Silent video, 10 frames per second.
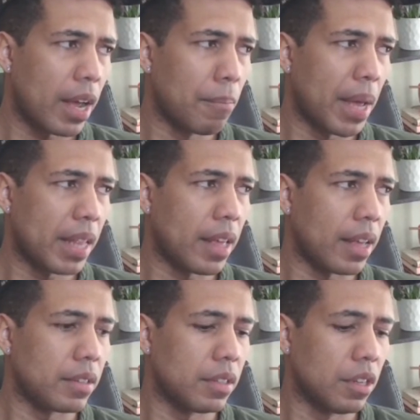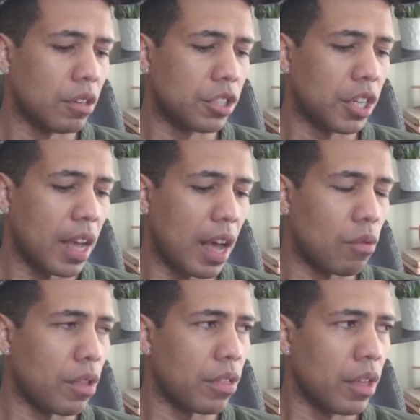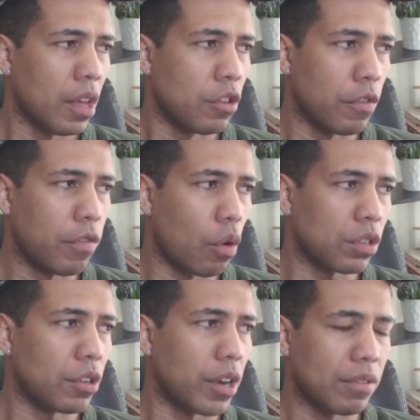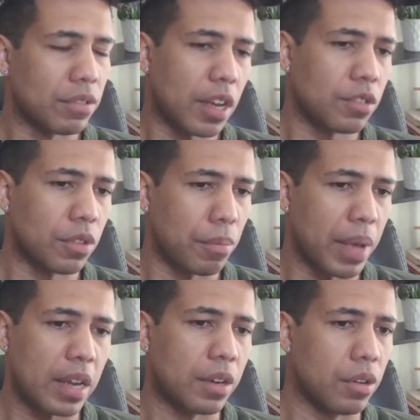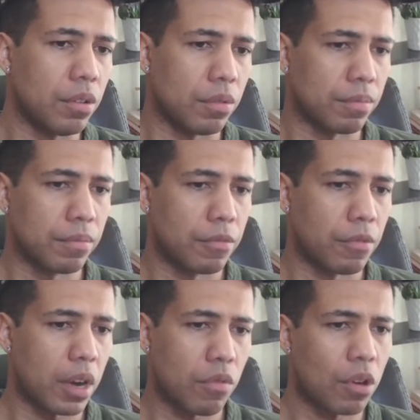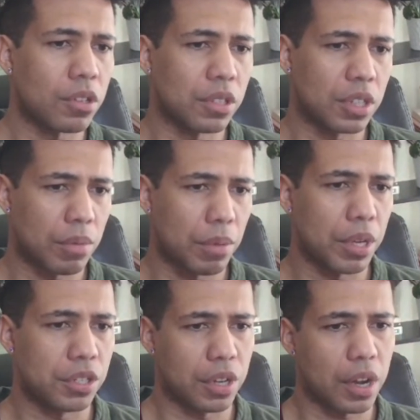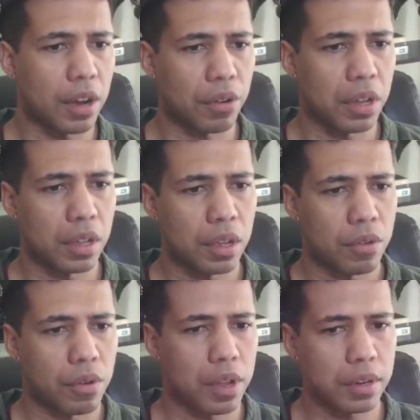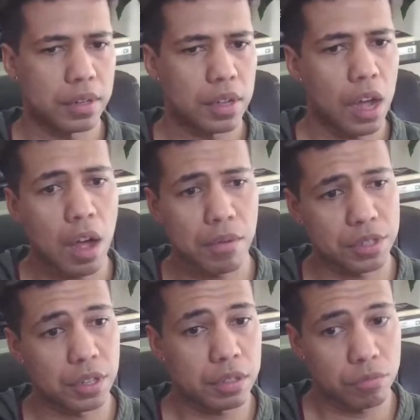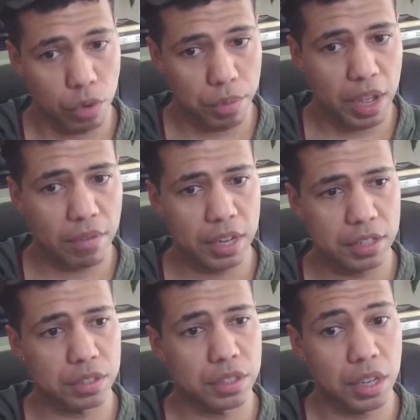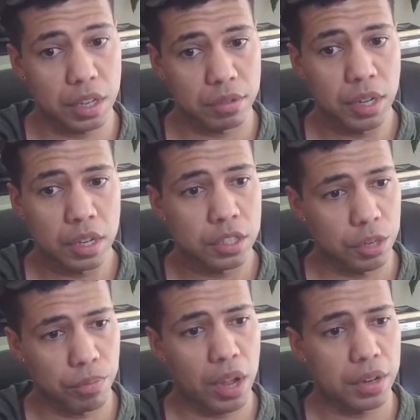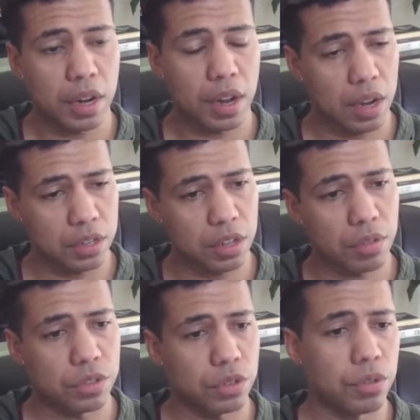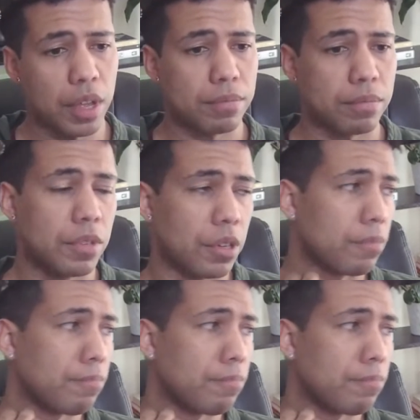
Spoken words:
right? Men that she got with, you forced her to have sex with a beta dude, right? Of course, she's gonna be bitchy and angry, right? Obviously, women have agency, and she probably did a lot of stuff too that